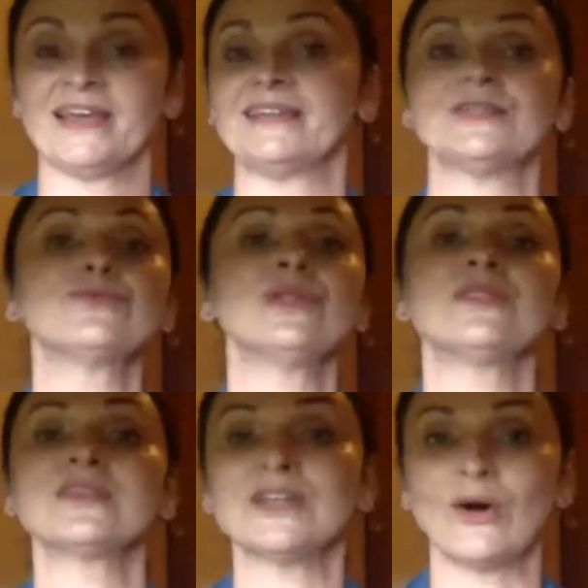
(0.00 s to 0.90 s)
And it
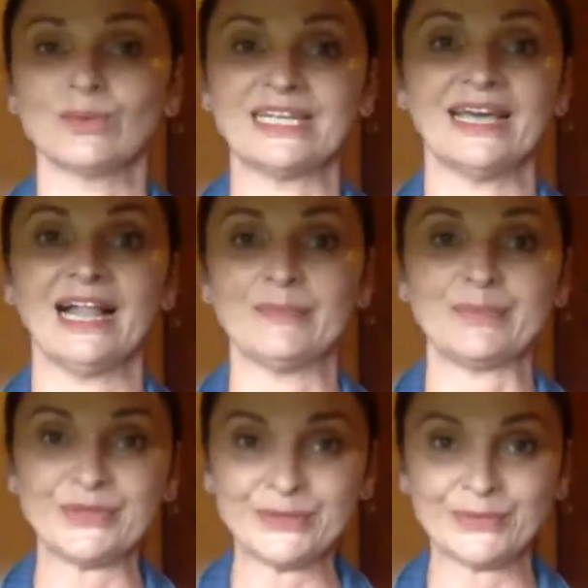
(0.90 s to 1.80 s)
will not only help
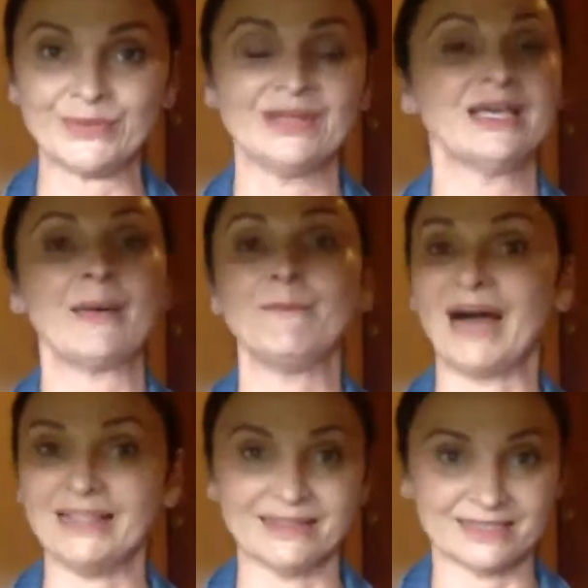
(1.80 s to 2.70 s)
you
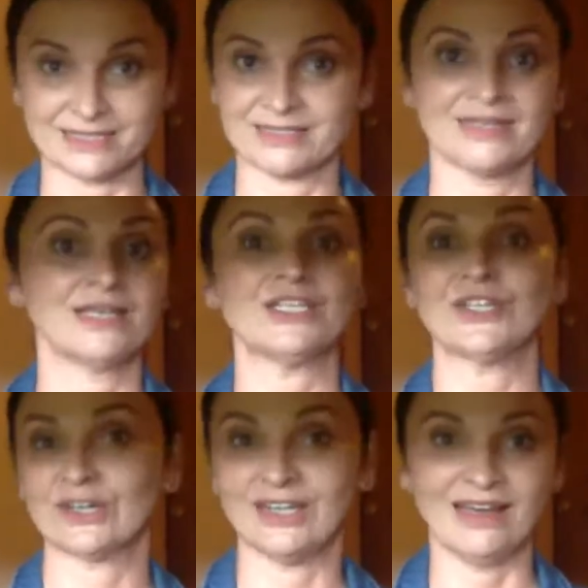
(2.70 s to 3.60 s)
balance
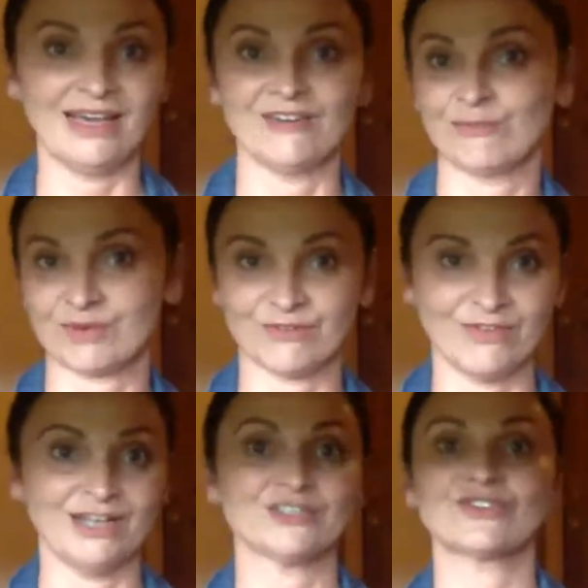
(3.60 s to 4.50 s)
your life,
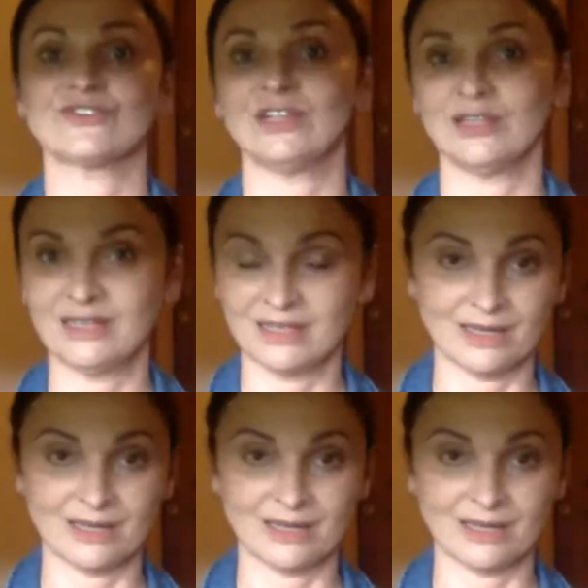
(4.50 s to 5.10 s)
professional,